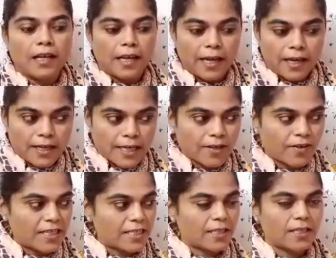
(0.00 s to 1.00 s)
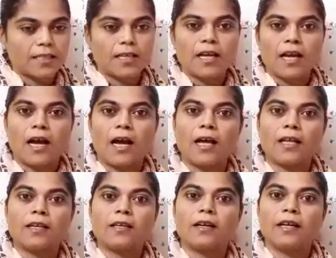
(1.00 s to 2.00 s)
A decreases
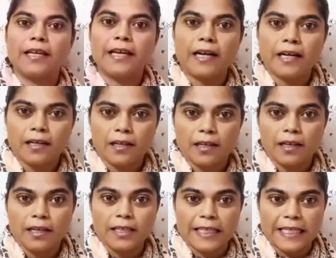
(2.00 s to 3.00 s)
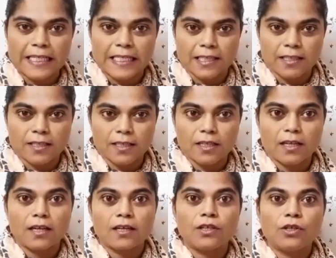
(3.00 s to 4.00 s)
and L increases
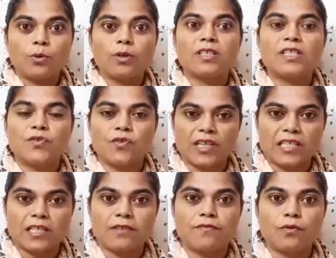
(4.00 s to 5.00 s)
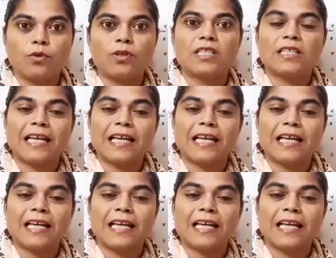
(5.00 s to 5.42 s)
due to the stretching force.